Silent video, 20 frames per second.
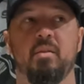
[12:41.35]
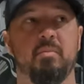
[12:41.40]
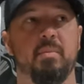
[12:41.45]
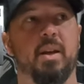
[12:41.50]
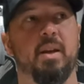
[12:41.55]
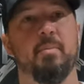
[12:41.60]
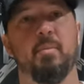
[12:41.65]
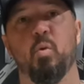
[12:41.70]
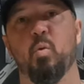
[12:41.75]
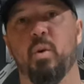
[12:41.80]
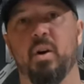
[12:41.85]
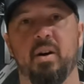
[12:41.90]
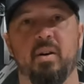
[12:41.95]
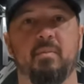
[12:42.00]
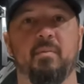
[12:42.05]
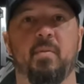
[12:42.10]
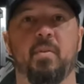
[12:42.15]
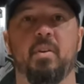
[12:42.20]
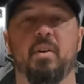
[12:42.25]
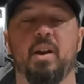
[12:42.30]
Maybe wear
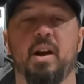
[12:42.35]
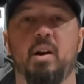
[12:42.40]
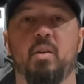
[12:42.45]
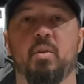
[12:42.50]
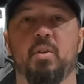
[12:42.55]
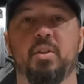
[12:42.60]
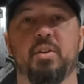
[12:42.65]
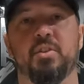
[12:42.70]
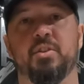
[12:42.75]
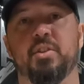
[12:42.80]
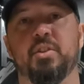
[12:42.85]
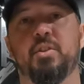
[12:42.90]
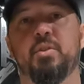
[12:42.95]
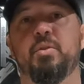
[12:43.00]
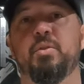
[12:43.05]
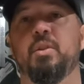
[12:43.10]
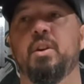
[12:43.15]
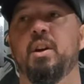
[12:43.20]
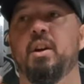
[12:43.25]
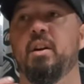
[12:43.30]
them for an hour or
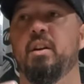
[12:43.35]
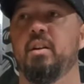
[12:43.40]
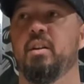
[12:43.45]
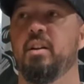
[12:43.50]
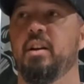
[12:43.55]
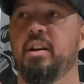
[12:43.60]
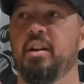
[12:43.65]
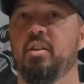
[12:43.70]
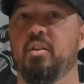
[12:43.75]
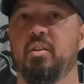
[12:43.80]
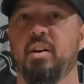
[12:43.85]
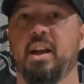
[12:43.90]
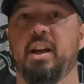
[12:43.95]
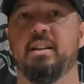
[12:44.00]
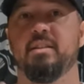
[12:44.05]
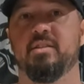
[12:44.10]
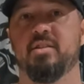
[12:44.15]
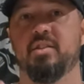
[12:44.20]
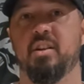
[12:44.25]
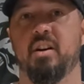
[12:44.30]
two, you know,
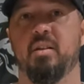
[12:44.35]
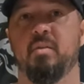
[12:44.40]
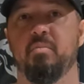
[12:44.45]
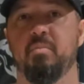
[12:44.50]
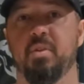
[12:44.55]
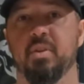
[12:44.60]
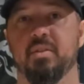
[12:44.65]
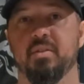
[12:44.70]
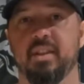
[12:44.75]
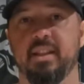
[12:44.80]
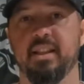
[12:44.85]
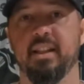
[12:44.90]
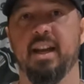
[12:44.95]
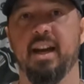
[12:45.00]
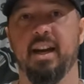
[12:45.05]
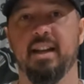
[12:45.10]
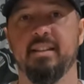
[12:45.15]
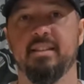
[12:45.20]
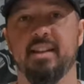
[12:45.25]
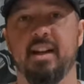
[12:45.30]
and start building
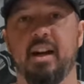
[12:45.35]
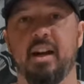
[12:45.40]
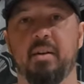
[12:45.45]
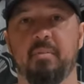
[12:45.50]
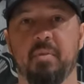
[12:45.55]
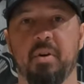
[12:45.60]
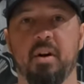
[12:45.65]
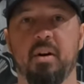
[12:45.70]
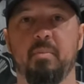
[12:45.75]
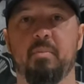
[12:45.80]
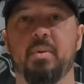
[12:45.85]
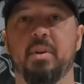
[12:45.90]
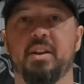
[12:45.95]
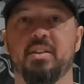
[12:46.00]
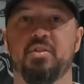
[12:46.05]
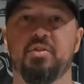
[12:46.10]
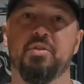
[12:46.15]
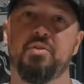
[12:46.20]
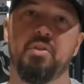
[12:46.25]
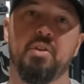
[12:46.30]
that time up
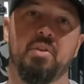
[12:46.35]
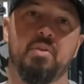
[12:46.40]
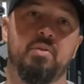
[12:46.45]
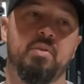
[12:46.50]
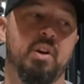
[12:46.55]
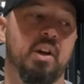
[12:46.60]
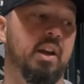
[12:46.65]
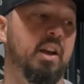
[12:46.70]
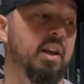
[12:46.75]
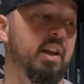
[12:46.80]
as you go.